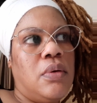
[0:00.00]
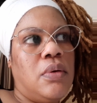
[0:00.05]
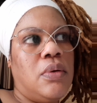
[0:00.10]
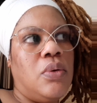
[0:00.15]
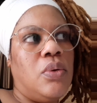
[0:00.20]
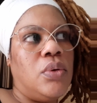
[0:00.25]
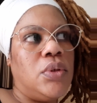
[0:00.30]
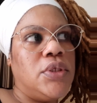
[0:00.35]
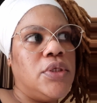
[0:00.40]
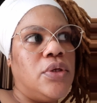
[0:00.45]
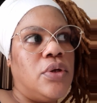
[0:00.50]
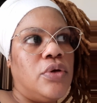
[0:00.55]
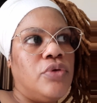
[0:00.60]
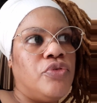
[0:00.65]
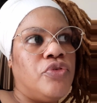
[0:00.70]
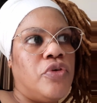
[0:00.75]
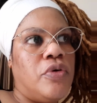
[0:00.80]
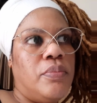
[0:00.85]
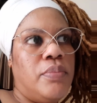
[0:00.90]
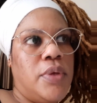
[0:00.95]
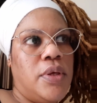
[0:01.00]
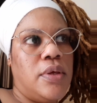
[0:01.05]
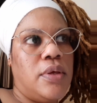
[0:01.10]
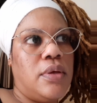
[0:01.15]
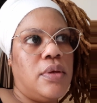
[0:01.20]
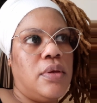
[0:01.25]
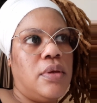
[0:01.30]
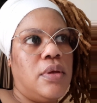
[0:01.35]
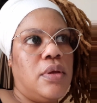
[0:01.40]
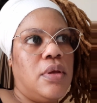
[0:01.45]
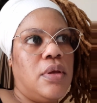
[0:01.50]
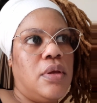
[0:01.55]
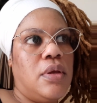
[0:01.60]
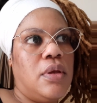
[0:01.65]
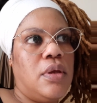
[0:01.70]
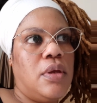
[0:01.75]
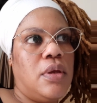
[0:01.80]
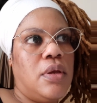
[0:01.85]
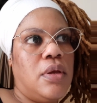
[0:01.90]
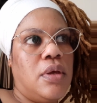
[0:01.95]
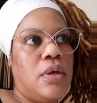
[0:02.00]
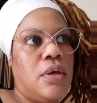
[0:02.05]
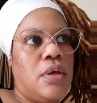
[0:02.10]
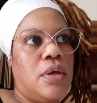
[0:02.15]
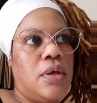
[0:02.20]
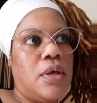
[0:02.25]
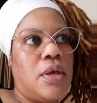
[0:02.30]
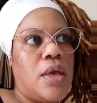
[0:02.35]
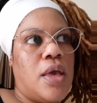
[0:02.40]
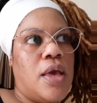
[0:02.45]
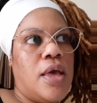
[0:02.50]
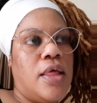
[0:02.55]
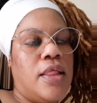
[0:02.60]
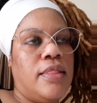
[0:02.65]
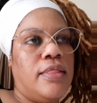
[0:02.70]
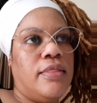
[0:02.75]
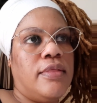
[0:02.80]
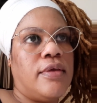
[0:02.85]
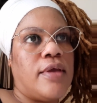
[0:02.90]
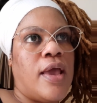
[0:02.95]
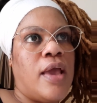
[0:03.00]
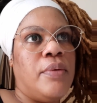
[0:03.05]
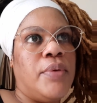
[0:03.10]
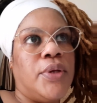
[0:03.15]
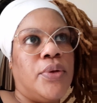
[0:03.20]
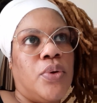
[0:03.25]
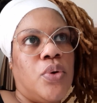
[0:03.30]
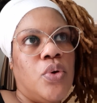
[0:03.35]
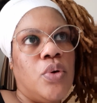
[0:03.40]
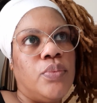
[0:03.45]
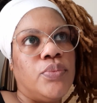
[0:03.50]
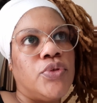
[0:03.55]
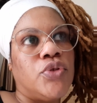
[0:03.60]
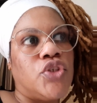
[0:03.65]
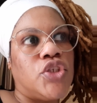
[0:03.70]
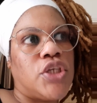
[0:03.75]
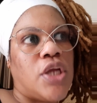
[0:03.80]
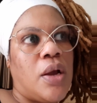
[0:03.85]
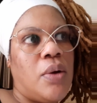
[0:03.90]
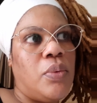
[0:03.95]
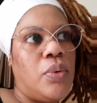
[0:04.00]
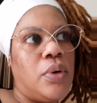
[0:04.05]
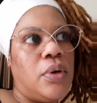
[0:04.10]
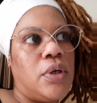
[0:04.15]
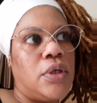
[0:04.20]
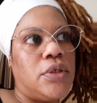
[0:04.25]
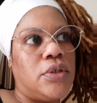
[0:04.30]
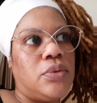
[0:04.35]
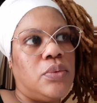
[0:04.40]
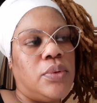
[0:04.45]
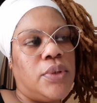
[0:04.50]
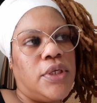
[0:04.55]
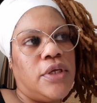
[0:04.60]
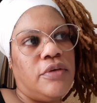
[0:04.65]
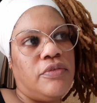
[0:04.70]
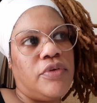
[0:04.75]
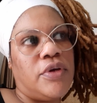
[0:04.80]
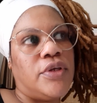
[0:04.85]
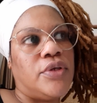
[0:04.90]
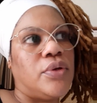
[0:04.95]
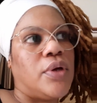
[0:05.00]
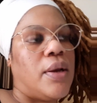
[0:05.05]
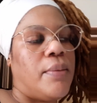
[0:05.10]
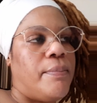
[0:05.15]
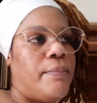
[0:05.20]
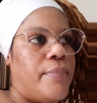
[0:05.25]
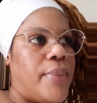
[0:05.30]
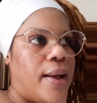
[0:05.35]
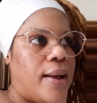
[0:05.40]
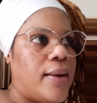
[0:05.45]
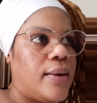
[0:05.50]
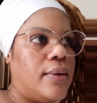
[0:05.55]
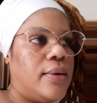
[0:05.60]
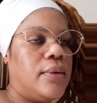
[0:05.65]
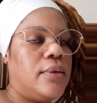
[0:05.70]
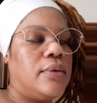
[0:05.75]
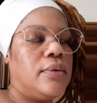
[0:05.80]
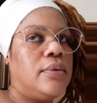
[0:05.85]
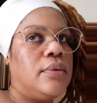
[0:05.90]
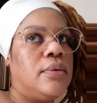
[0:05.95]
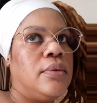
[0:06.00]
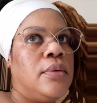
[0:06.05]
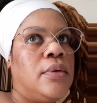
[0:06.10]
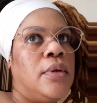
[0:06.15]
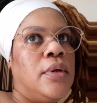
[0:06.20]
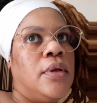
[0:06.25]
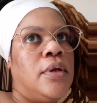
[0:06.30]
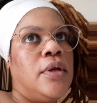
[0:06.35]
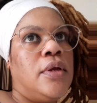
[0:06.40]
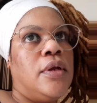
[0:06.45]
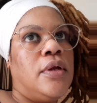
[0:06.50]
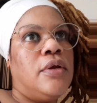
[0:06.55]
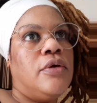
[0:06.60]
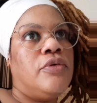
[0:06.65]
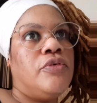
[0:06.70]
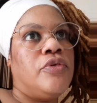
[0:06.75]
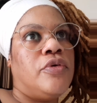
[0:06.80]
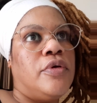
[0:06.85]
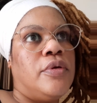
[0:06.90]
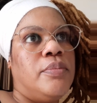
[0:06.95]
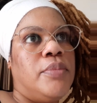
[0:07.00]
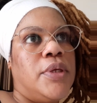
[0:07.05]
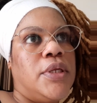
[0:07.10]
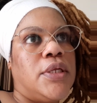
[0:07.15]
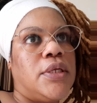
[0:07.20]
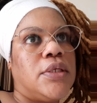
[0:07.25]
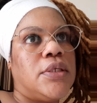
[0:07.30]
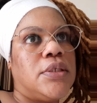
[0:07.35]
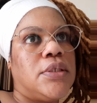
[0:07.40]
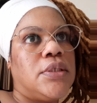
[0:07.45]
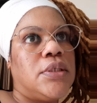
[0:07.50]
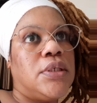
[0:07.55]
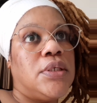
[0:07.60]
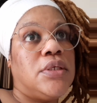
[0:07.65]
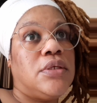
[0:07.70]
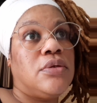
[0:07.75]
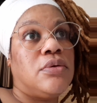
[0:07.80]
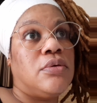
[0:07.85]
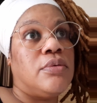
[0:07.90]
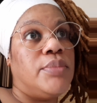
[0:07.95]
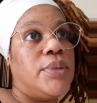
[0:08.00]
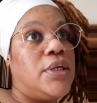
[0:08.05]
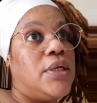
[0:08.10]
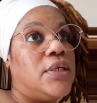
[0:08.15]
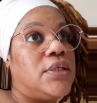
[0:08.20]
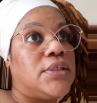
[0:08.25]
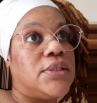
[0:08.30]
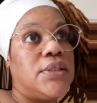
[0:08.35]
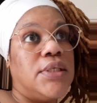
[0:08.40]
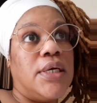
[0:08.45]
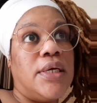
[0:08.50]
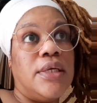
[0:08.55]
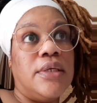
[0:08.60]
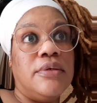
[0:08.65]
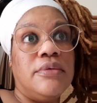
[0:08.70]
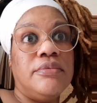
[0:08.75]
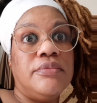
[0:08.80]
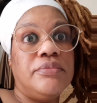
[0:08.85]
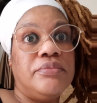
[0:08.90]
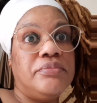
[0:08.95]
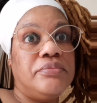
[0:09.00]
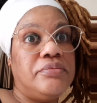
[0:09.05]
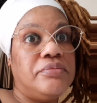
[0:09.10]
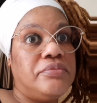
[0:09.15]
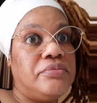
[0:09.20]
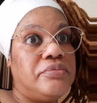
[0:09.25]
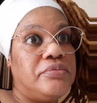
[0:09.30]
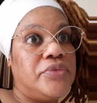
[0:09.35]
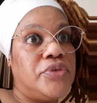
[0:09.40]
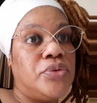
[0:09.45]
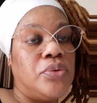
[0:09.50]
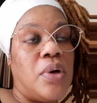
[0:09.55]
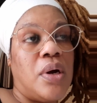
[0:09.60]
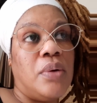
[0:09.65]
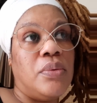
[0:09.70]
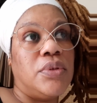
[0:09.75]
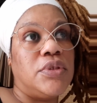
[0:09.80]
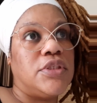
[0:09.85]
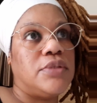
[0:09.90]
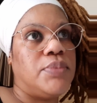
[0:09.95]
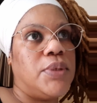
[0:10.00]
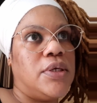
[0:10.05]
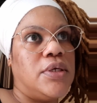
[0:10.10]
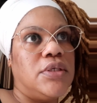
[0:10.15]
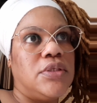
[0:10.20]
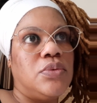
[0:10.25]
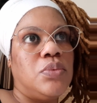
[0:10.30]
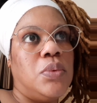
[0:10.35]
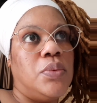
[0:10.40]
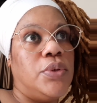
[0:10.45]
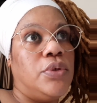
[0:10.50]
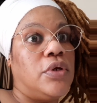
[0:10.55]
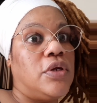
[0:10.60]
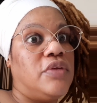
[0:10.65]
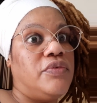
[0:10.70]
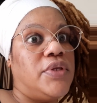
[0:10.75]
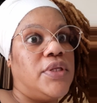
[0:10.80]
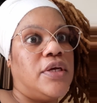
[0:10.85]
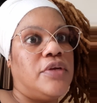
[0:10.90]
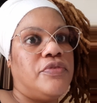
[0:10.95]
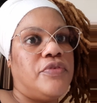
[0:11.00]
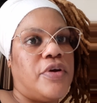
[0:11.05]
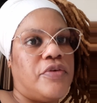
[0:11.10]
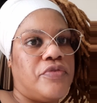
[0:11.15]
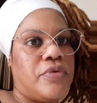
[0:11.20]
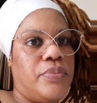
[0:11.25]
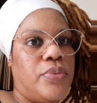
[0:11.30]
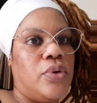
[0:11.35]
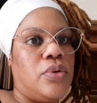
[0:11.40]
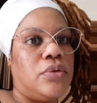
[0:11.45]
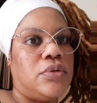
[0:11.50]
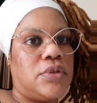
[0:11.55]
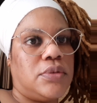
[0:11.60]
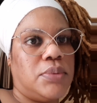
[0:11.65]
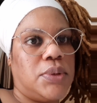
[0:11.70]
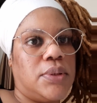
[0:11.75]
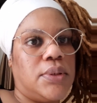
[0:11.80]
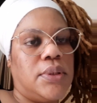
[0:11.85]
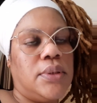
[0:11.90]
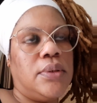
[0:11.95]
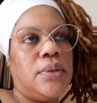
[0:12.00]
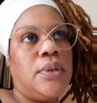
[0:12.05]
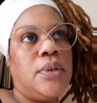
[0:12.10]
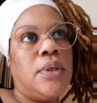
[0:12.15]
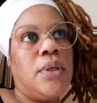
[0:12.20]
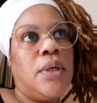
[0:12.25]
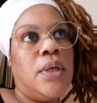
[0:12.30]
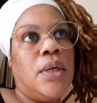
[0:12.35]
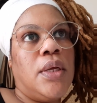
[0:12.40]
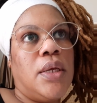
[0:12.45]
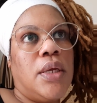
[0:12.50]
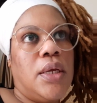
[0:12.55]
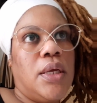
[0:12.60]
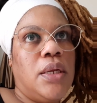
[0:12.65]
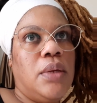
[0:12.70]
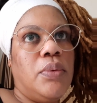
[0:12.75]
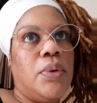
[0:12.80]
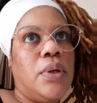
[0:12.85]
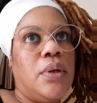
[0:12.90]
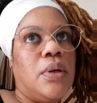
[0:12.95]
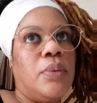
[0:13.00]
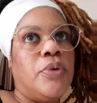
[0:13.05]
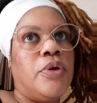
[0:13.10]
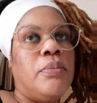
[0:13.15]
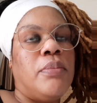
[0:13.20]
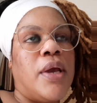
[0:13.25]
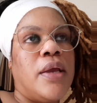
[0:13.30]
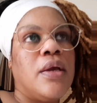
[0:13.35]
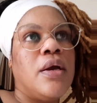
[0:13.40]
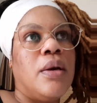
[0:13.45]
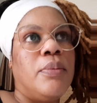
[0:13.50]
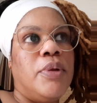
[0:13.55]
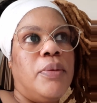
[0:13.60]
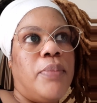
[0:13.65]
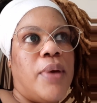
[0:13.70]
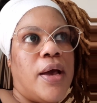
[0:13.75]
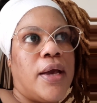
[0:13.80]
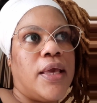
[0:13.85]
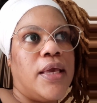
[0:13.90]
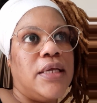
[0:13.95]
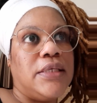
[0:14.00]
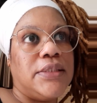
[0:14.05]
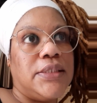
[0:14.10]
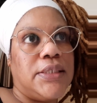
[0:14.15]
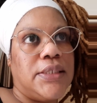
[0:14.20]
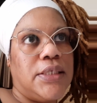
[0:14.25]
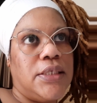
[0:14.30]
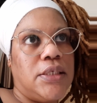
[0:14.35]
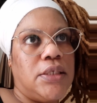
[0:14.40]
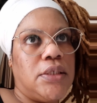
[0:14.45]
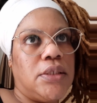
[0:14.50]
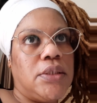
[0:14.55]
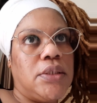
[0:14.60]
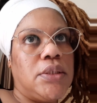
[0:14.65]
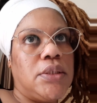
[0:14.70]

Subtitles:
holding on for me. And I went home to shower and to whatever and to come back for a minute. It took me less than 2 hours because we were not living that far from the hospital. Anyway, upon my coming back, exiting